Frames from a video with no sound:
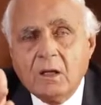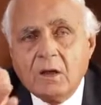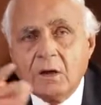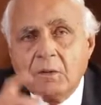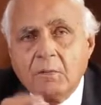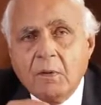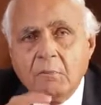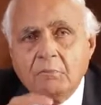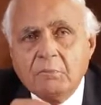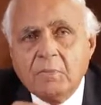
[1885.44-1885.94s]

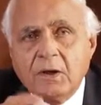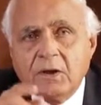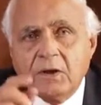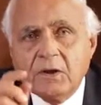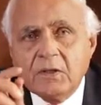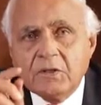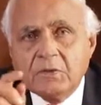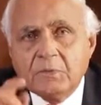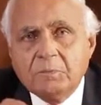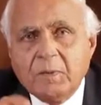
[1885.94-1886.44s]
Remember,
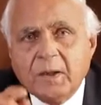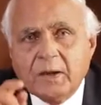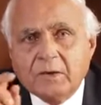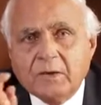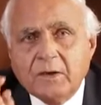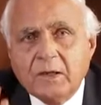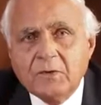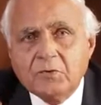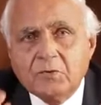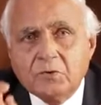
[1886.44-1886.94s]

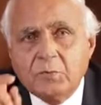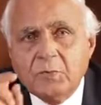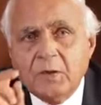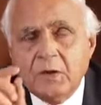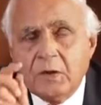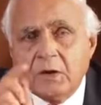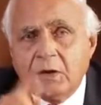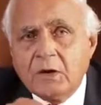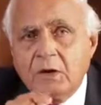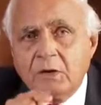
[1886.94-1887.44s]
respect has to
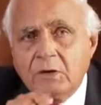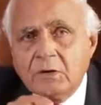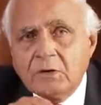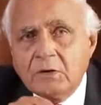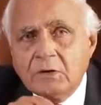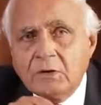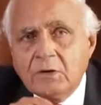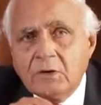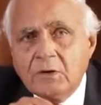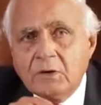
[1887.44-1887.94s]
be
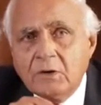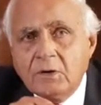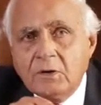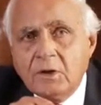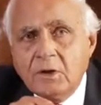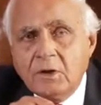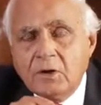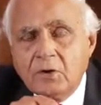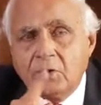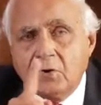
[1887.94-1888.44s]
earned,
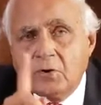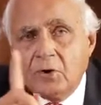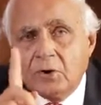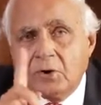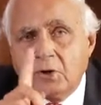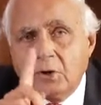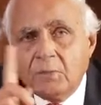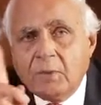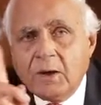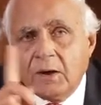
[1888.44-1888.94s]

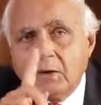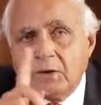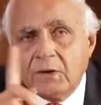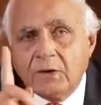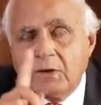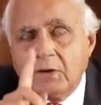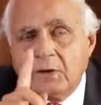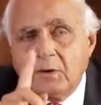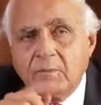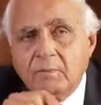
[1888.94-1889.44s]
not
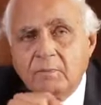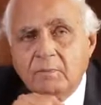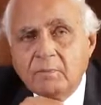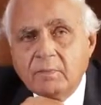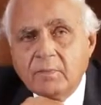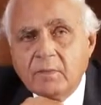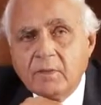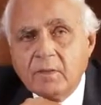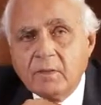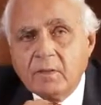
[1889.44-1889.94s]
demanded.
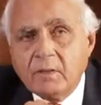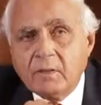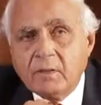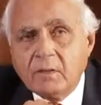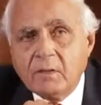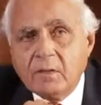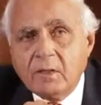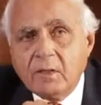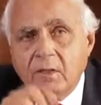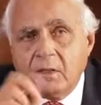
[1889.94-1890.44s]

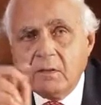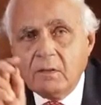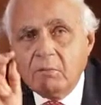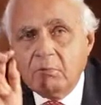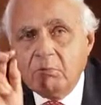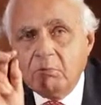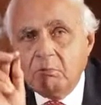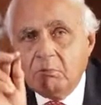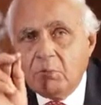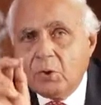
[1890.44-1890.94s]

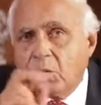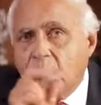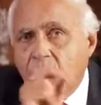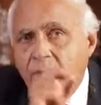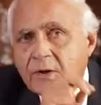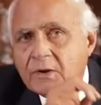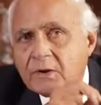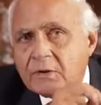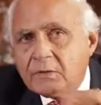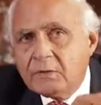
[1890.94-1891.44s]

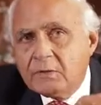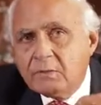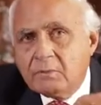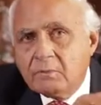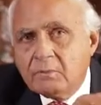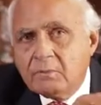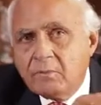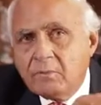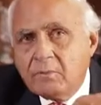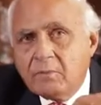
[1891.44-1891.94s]
Moreover,
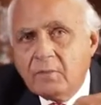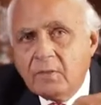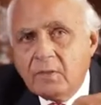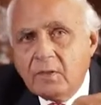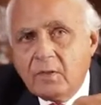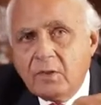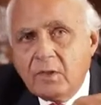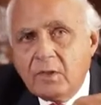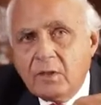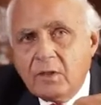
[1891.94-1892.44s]

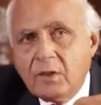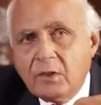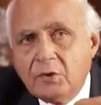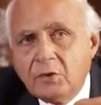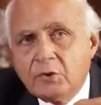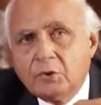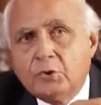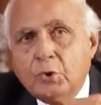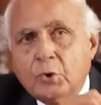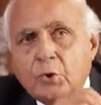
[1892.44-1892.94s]

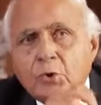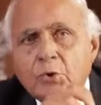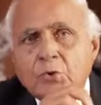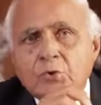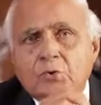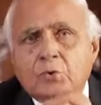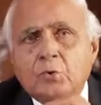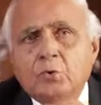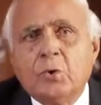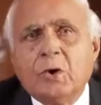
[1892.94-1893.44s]

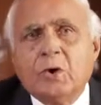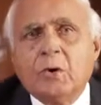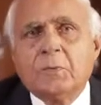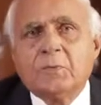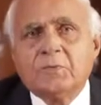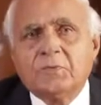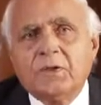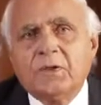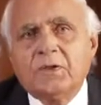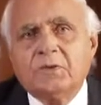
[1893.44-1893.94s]
those who are
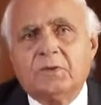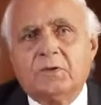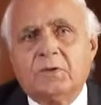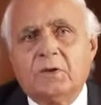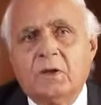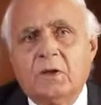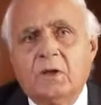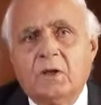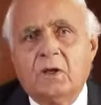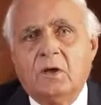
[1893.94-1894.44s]
obsessed
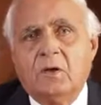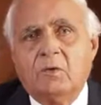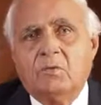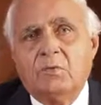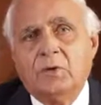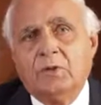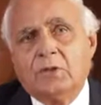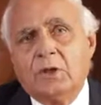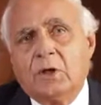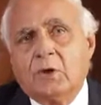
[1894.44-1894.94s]

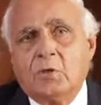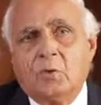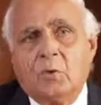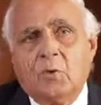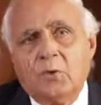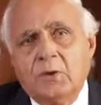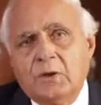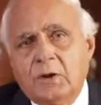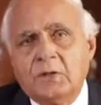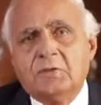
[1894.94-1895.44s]
with their
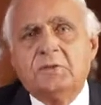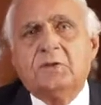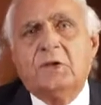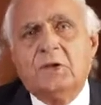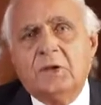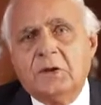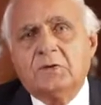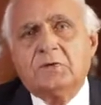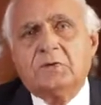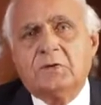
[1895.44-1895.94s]
own
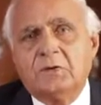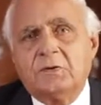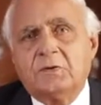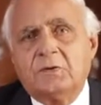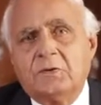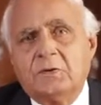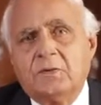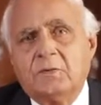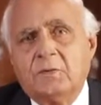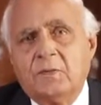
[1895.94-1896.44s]

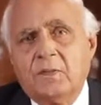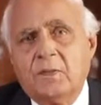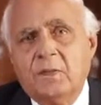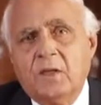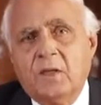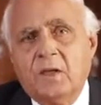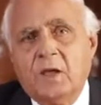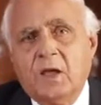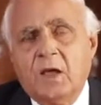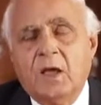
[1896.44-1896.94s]
designations
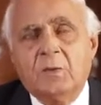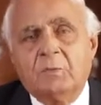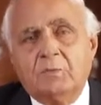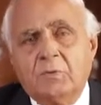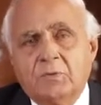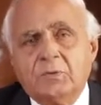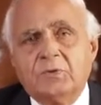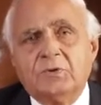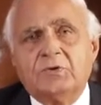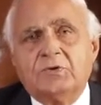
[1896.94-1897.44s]
and
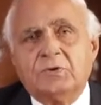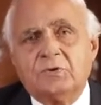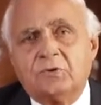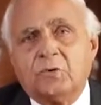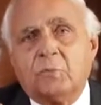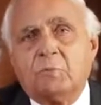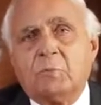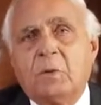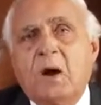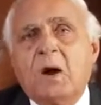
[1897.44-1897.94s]
positions
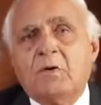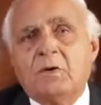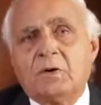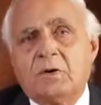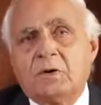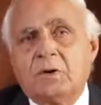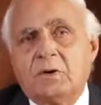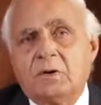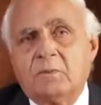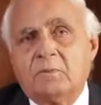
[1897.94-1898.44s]
of
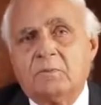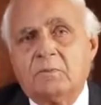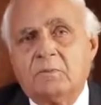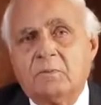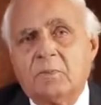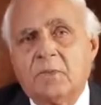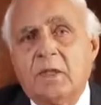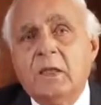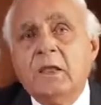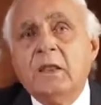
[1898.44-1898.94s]
power
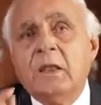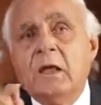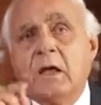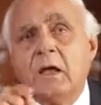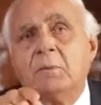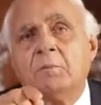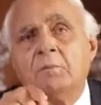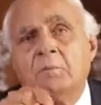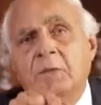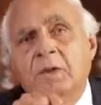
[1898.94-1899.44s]
in a
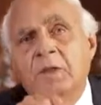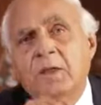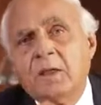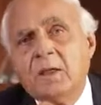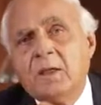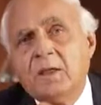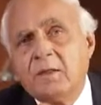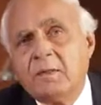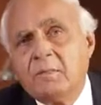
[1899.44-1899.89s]
company